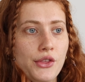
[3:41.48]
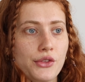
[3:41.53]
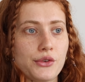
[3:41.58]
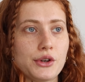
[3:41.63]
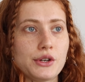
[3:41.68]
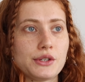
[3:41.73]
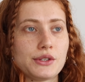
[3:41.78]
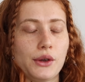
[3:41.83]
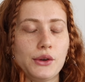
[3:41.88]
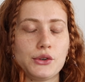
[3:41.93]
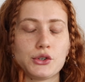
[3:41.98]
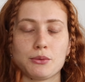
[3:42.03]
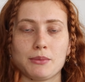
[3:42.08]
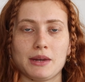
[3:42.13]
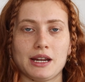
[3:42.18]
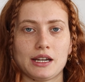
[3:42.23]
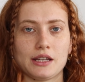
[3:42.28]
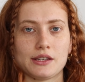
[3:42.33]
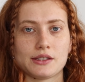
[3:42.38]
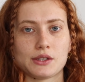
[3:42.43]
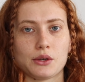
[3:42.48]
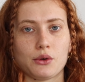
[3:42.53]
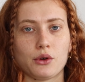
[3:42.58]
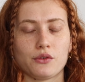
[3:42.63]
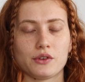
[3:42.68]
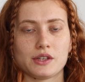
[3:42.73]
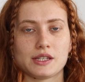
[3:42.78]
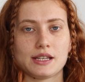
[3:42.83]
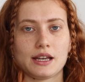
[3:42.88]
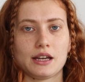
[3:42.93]
through social media. So
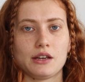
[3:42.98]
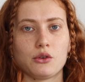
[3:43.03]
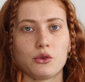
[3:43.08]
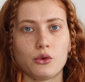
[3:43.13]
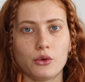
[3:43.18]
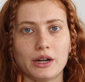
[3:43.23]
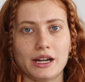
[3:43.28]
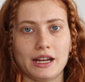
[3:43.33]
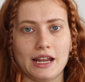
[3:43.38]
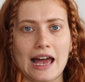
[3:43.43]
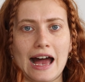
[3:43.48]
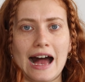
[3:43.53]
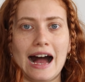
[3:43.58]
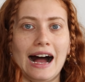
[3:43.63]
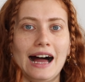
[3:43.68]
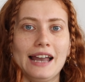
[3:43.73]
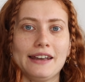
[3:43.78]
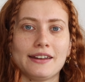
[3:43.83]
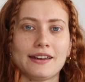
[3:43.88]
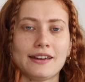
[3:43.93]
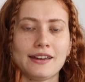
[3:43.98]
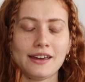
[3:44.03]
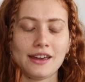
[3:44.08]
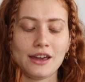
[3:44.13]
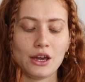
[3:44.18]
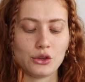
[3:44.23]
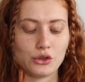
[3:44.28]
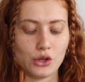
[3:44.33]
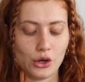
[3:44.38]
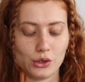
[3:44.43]
obviously I already had
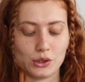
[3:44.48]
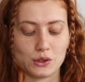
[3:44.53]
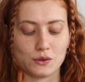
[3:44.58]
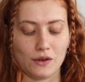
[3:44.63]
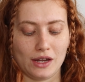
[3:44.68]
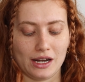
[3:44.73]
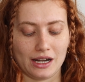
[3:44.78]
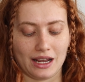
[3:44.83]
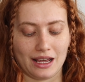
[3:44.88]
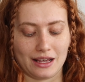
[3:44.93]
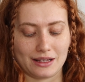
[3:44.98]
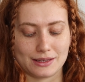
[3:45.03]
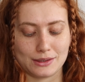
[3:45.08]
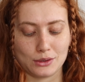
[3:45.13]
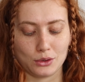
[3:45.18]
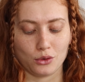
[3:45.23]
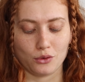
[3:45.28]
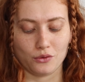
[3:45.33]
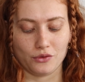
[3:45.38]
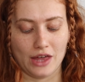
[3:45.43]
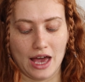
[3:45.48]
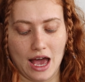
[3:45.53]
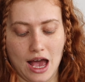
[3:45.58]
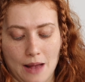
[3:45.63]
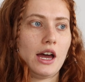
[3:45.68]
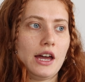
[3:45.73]
those feelings sort of there.